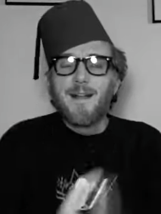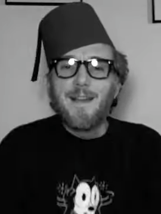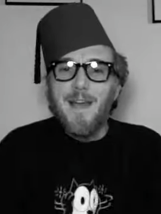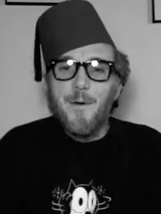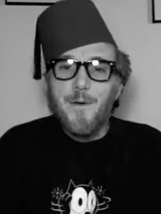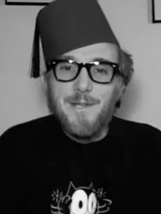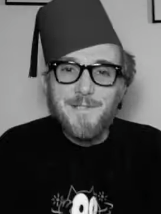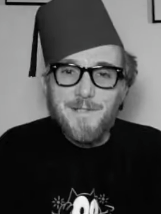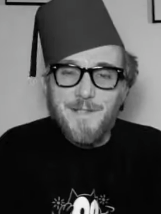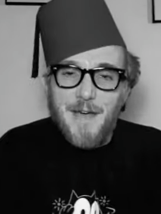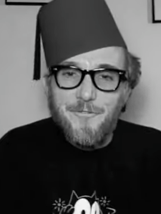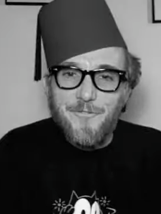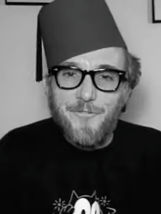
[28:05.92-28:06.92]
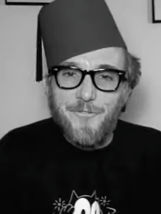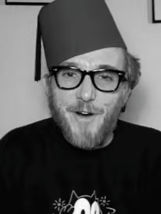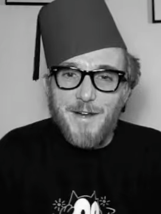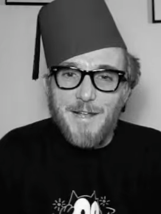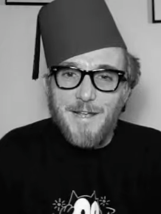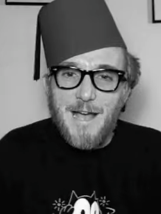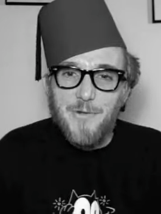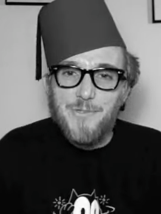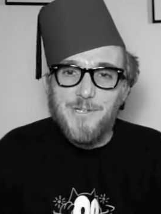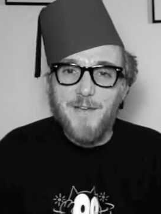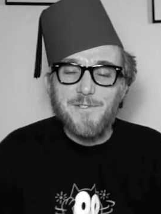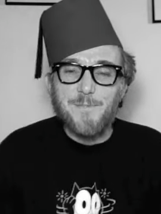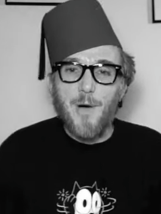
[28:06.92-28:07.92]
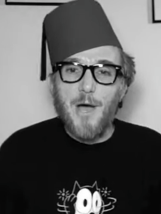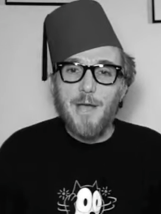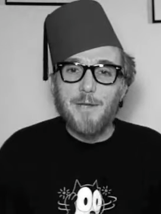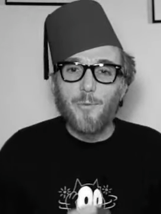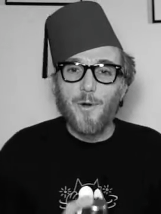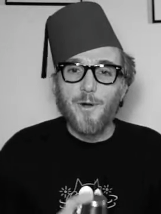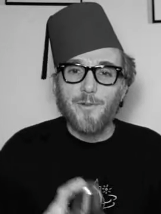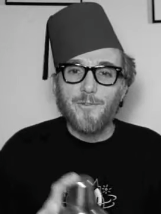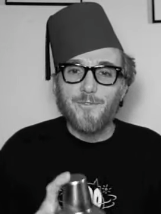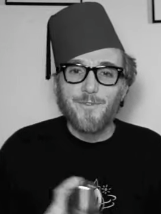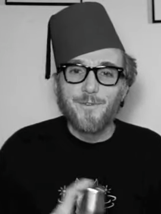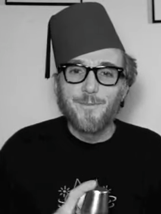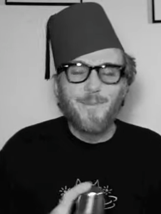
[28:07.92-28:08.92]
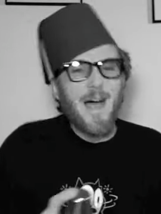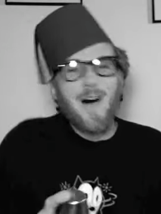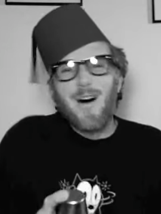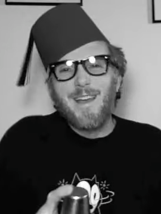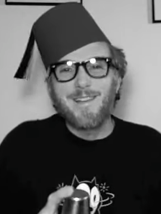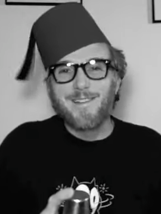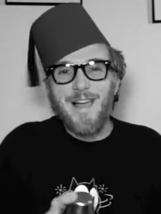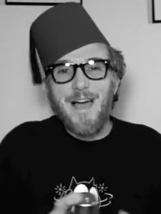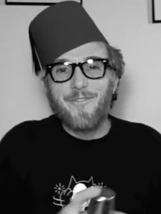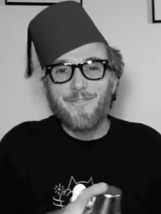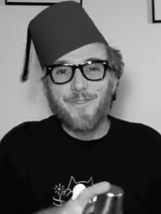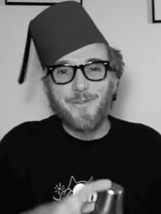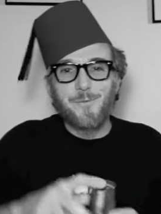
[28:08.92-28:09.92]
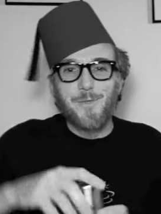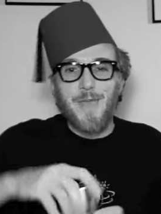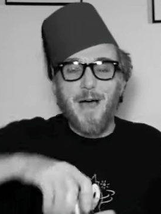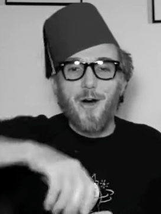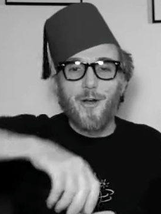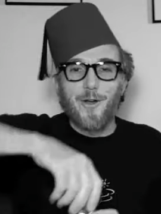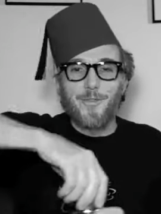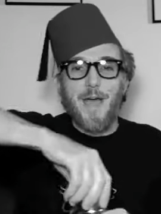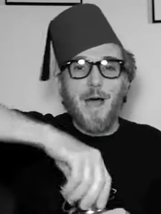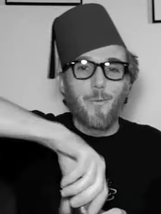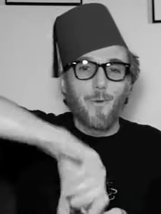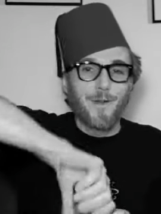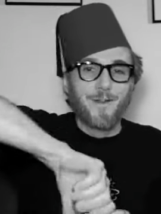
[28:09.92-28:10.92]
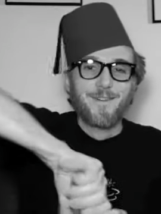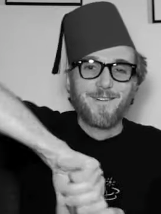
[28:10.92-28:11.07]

Now, isn't that funny how Jeff's mind works? Now, I didn't laugh that hard at that one.